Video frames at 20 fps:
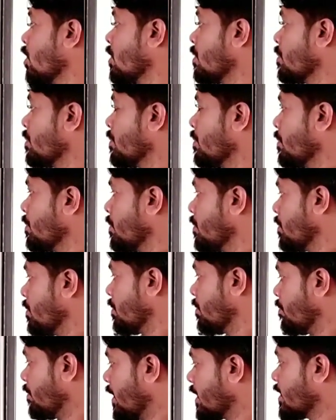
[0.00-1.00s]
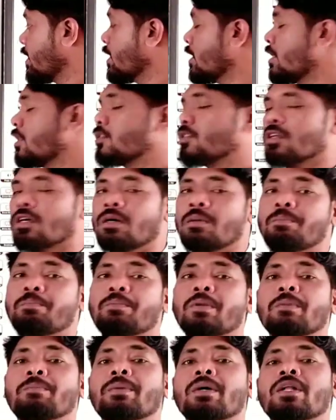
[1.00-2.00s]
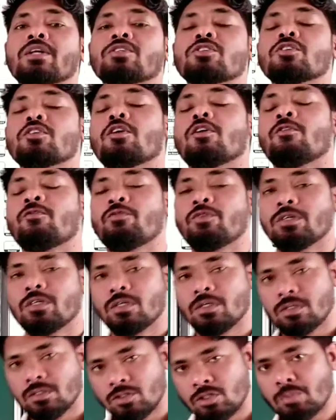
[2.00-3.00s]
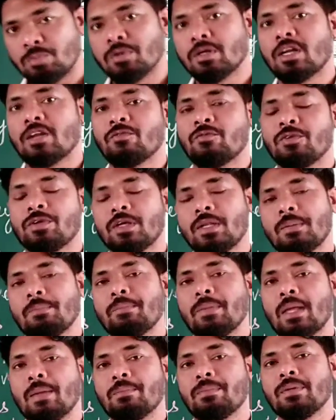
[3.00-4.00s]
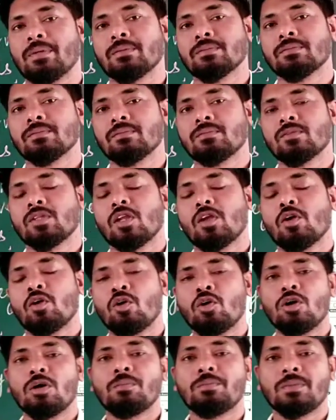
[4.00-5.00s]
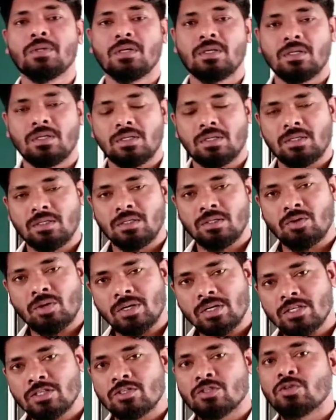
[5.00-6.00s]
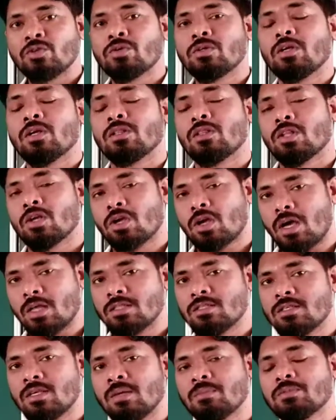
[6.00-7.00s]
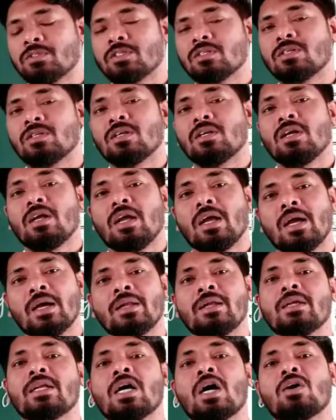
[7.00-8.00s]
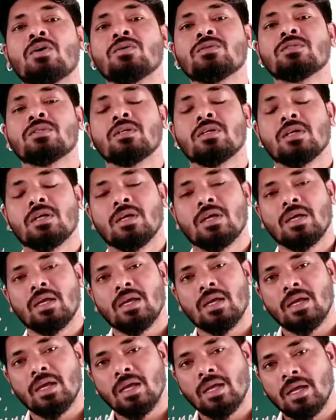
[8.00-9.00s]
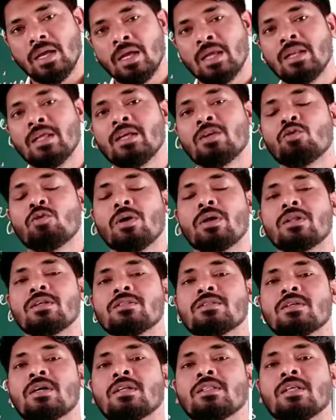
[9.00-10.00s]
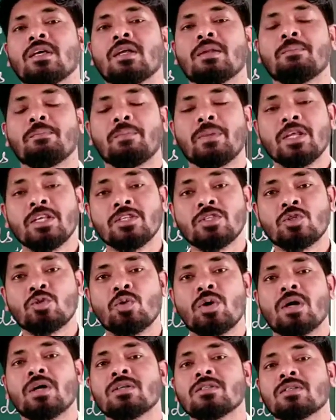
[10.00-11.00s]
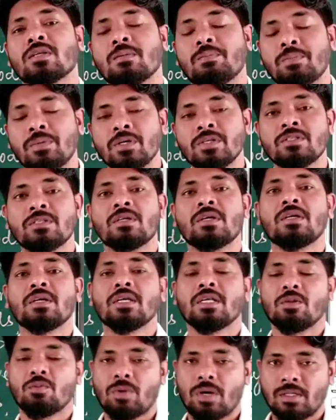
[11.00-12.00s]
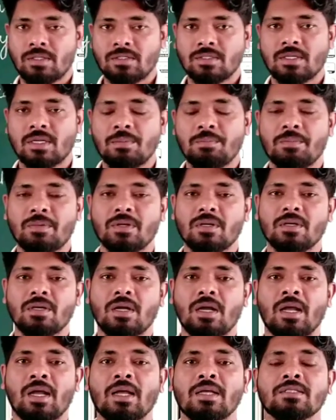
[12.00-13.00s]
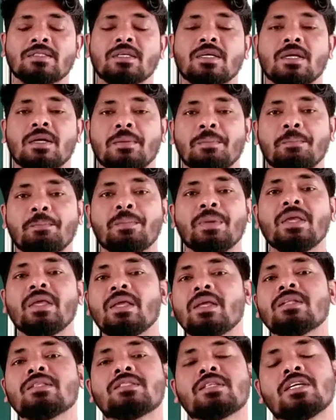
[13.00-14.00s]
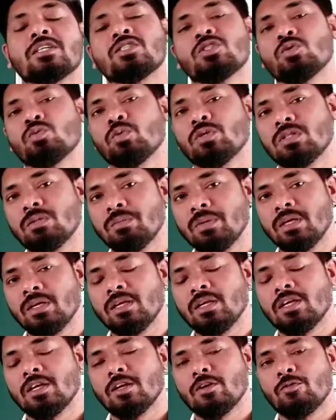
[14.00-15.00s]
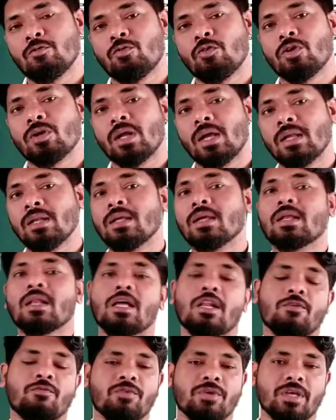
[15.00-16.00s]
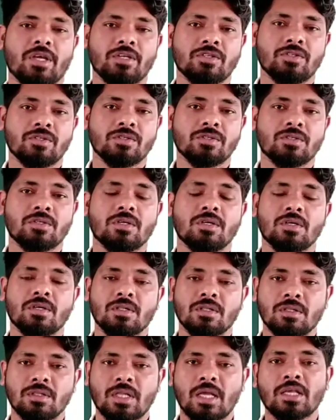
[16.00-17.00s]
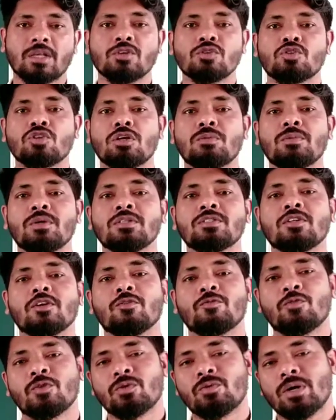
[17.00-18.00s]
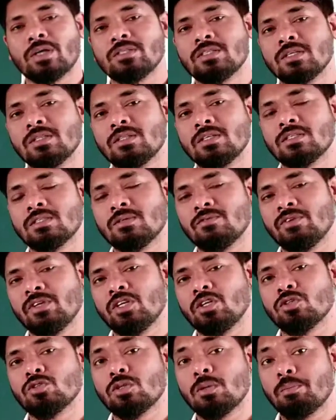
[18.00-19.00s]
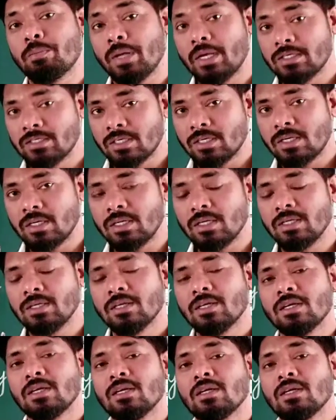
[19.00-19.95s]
or methods of preparation of topographical map. Hope you understood the concept. Any doubt, any queries are there, please do ask personally in WhatsApp and be in touch with me for any clarifications. Thank you so much for watching this video so patiently.